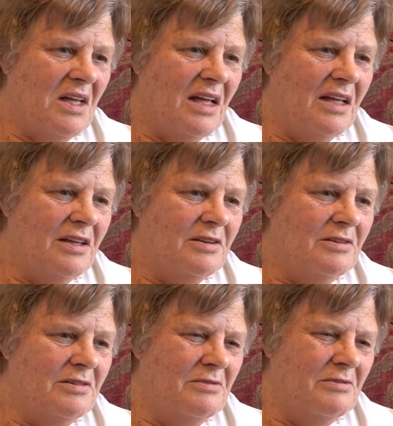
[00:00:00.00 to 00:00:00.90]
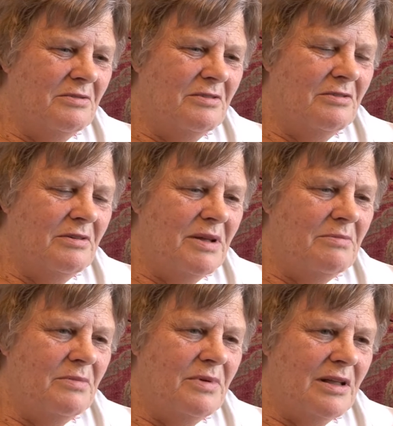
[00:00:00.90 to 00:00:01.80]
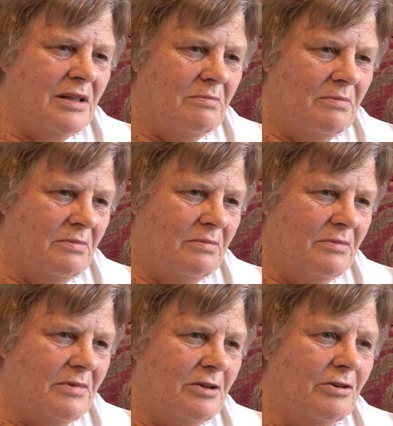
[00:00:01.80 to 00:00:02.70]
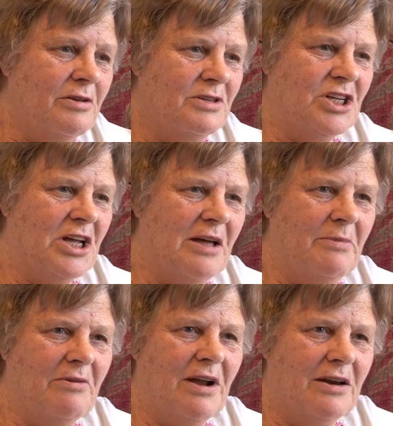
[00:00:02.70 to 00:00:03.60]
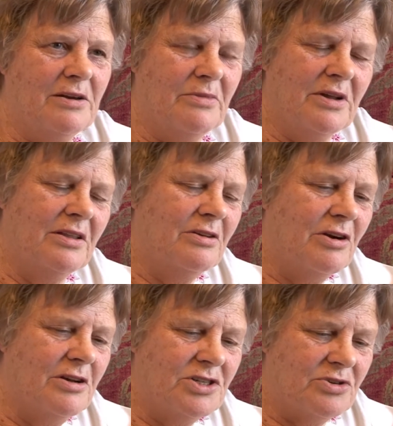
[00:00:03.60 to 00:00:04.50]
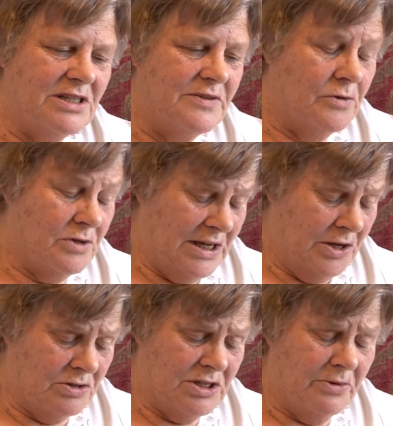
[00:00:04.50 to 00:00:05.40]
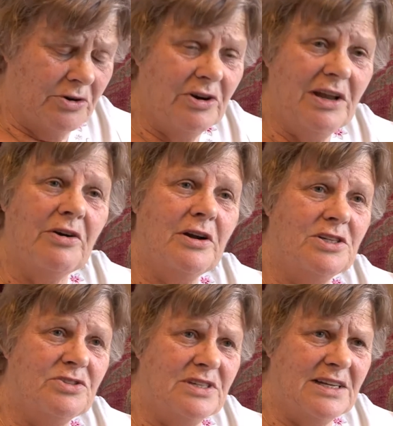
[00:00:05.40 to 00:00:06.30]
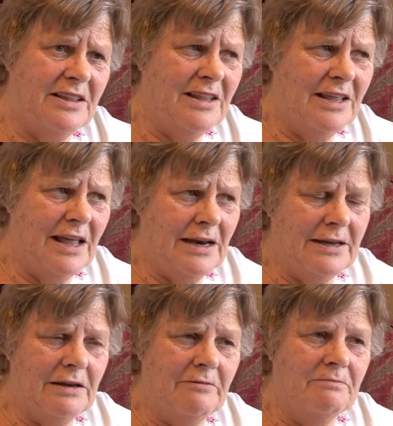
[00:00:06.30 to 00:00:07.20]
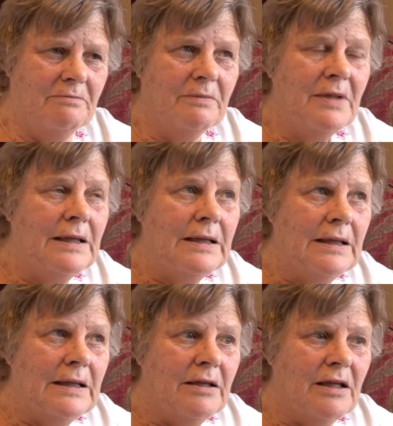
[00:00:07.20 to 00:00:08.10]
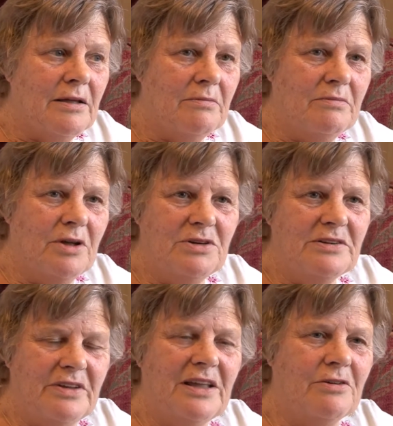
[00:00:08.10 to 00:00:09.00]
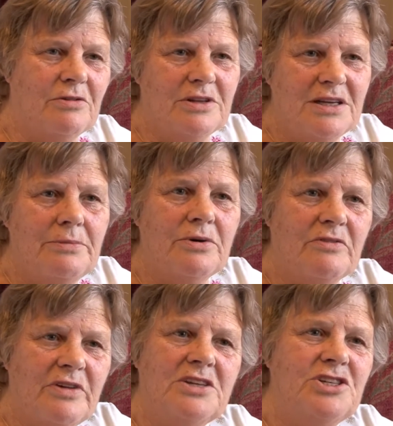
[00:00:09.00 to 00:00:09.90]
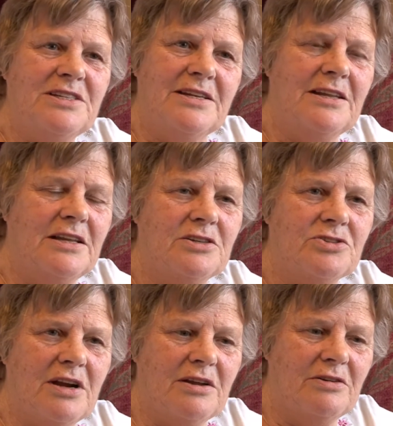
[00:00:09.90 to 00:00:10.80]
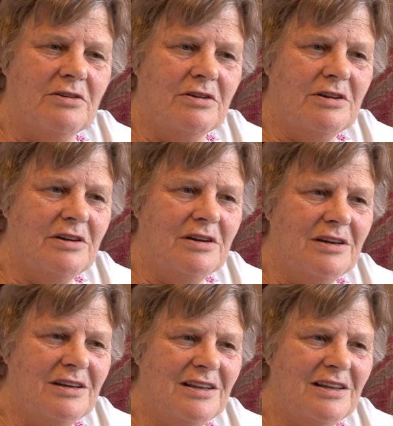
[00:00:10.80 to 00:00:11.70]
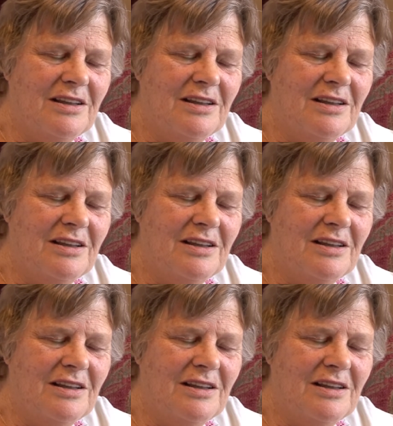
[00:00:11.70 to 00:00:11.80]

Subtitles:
I can remember the grocer coming round and bringing the groceries for us. He also brought green groceries, and I think he had a little motor vehicle that he brought veggies and things around on. And